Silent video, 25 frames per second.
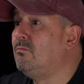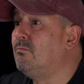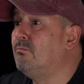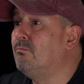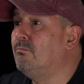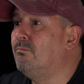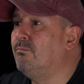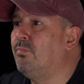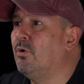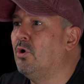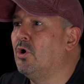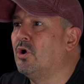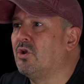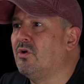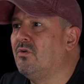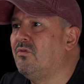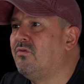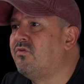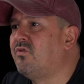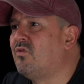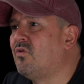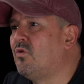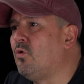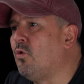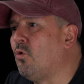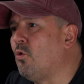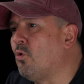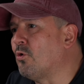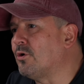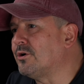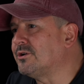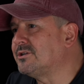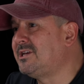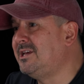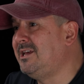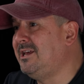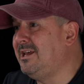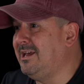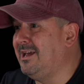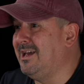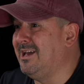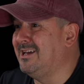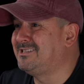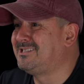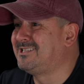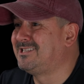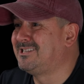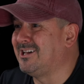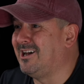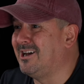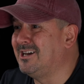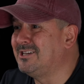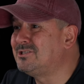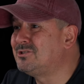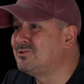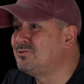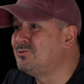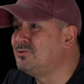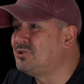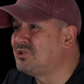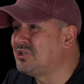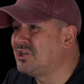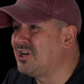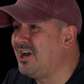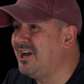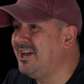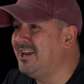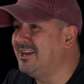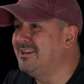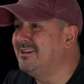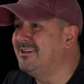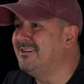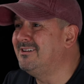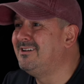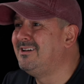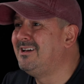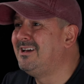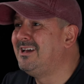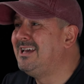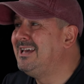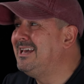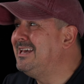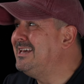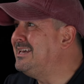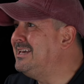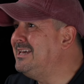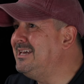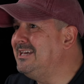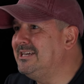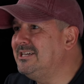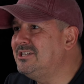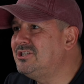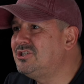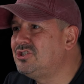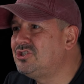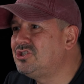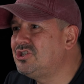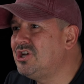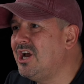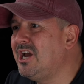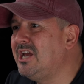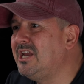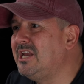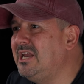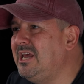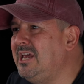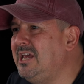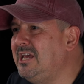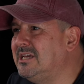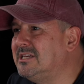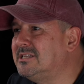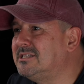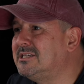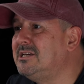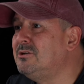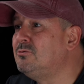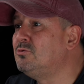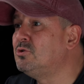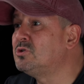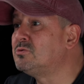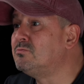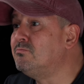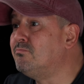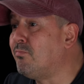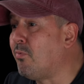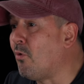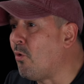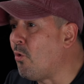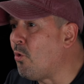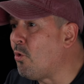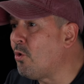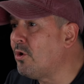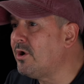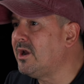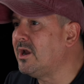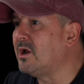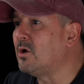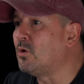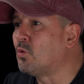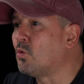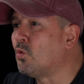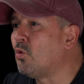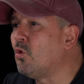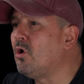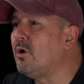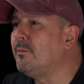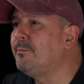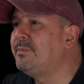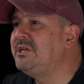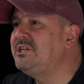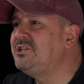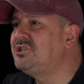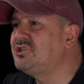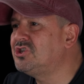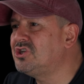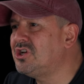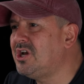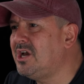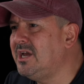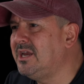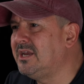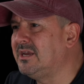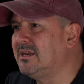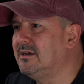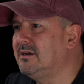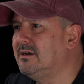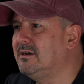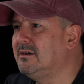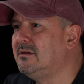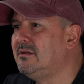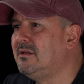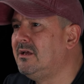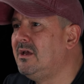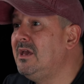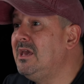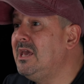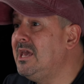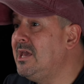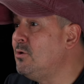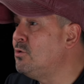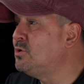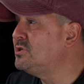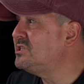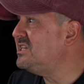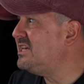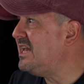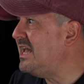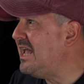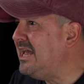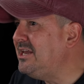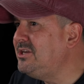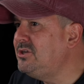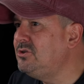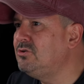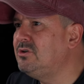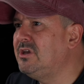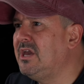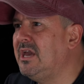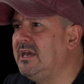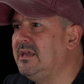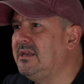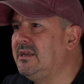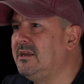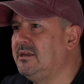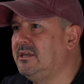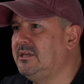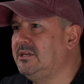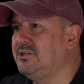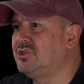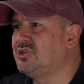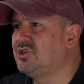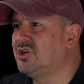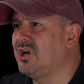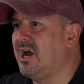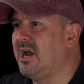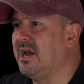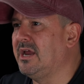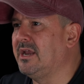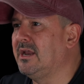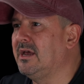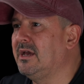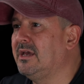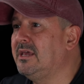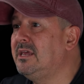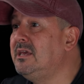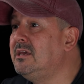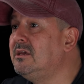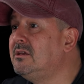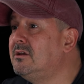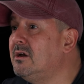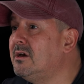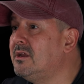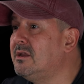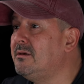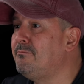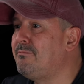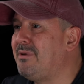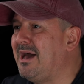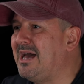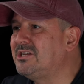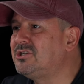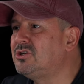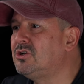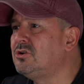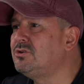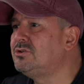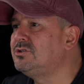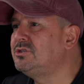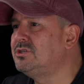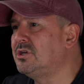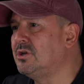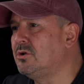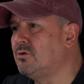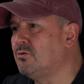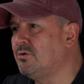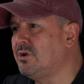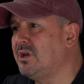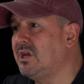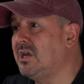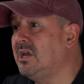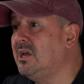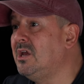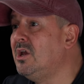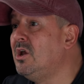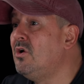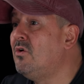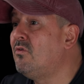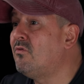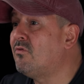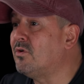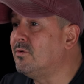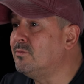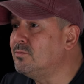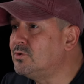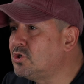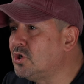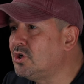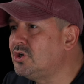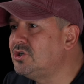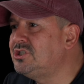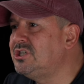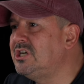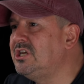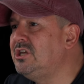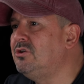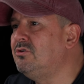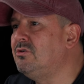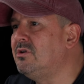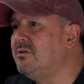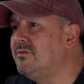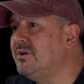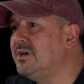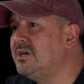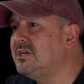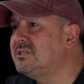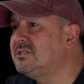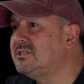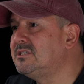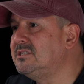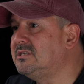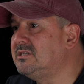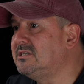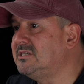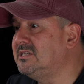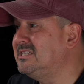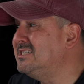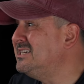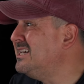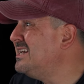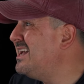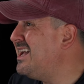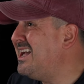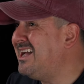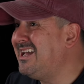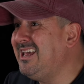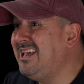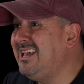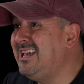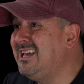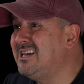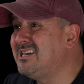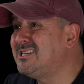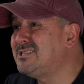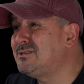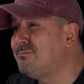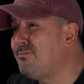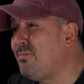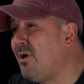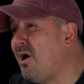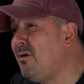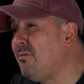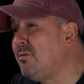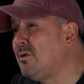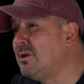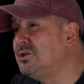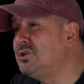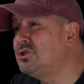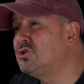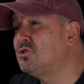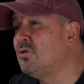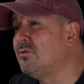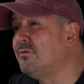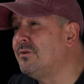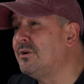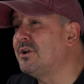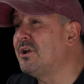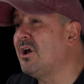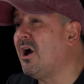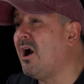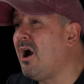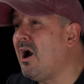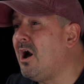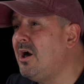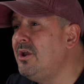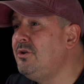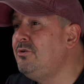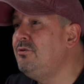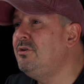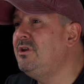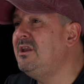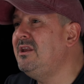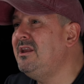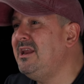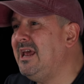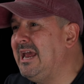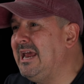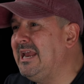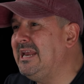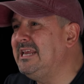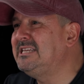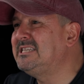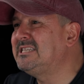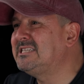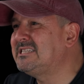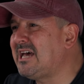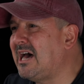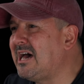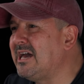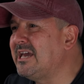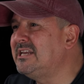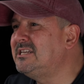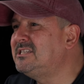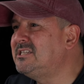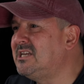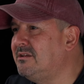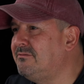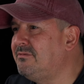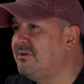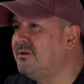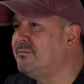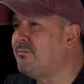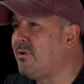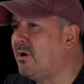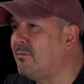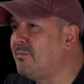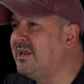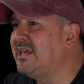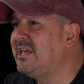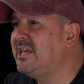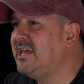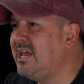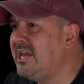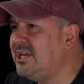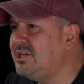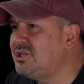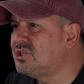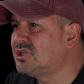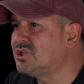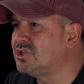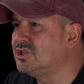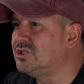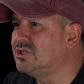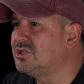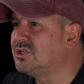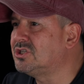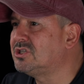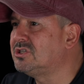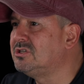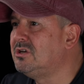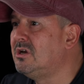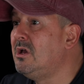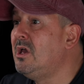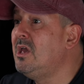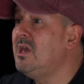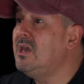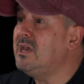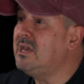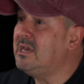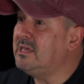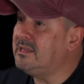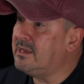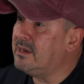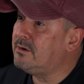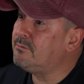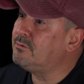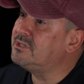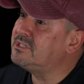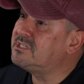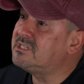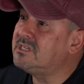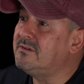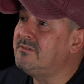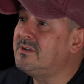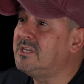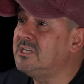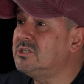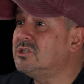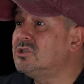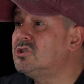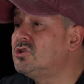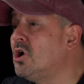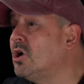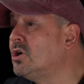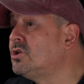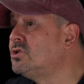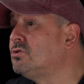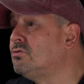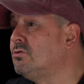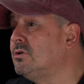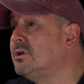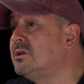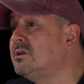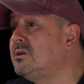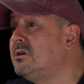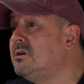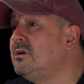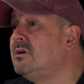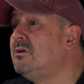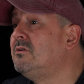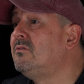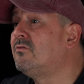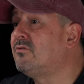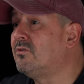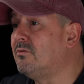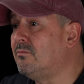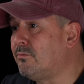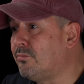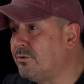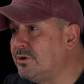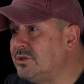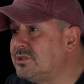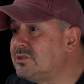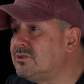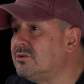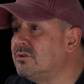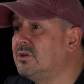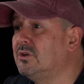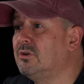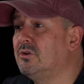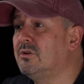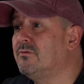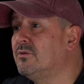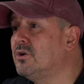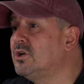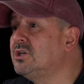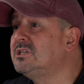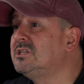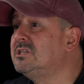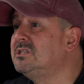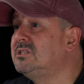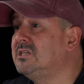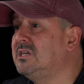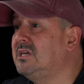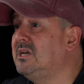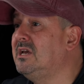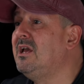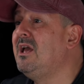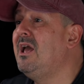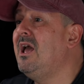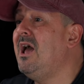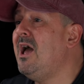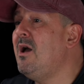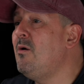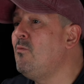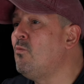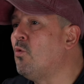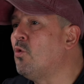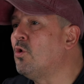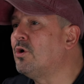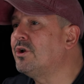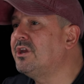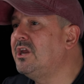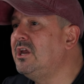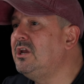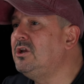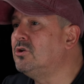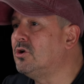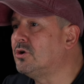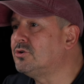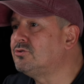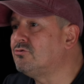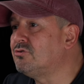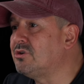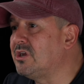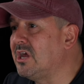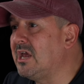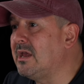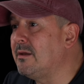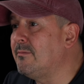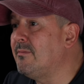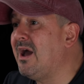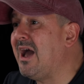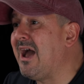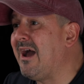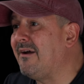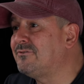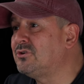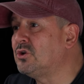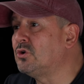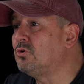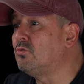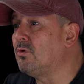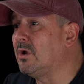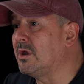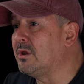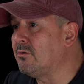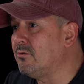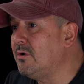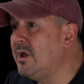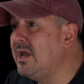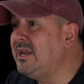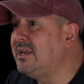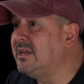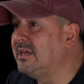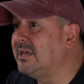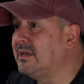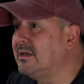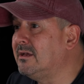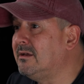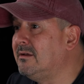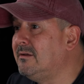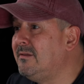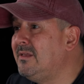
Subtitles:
But of course, he has ties to China. He is Chinese. He was born and grew up in China. He was educated in China. He got a bachelor's degree from Chongqing University, and he has published over 180 scientific publications. He then received his doctorate from Princeton University and worked in Notre Dame after graduating.